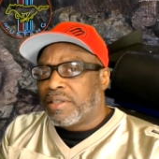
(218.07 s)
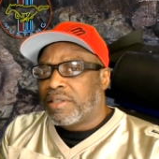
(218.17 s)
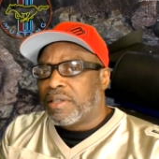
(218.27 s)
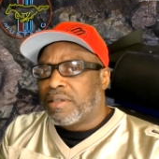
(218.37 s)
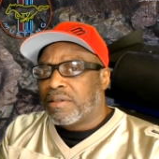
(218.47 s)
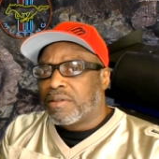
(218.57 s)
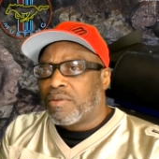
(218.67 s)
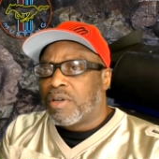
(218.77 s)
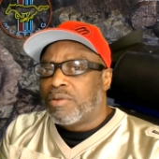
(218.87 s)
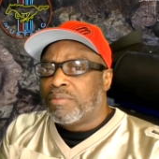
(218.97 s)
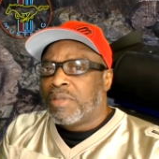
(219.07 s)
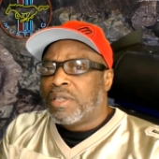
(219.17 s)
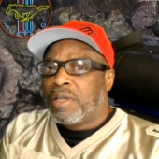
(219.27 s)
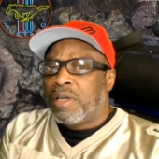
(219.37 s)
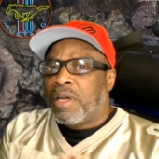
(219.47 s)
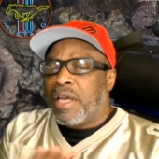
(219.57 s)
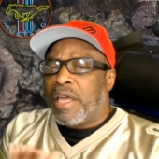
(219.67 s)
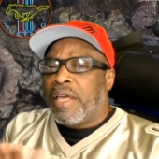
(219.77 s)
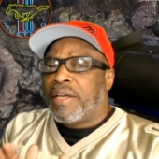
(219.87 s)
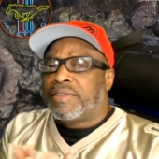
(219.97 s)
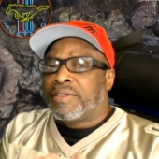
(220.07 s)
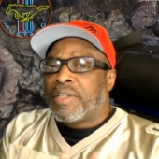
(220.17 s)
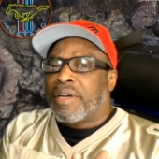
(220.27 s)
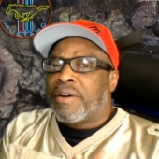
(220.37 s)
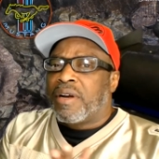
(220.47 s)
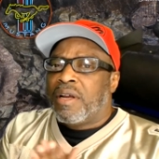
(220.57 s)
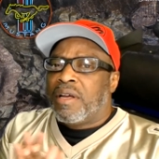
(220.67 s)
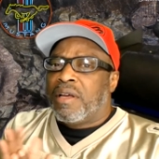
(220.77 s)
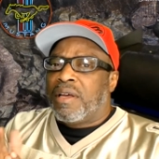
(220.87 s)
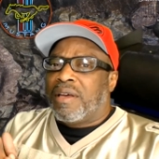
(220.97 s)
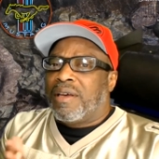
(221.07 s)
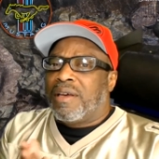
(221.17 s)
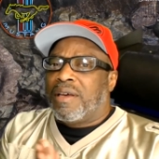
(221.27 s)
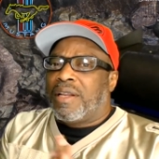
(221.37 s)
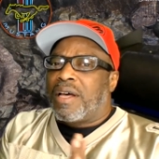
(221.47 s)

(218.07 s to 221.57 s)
the chrome edge there. And